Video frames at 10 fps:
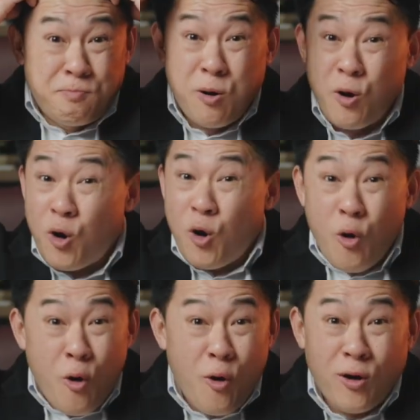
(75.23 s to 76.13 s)
on things
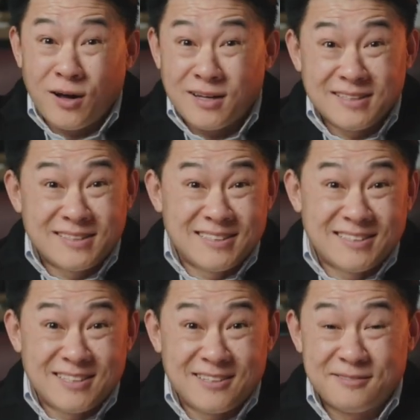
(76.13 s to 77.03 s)
that they are not
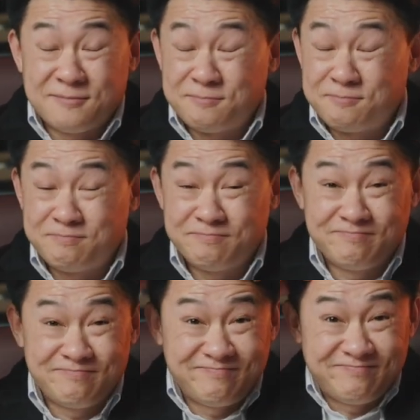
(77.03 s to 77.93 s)
supposed to do,
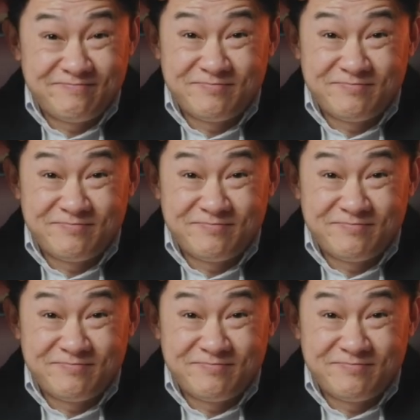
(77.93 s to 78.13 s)
things that should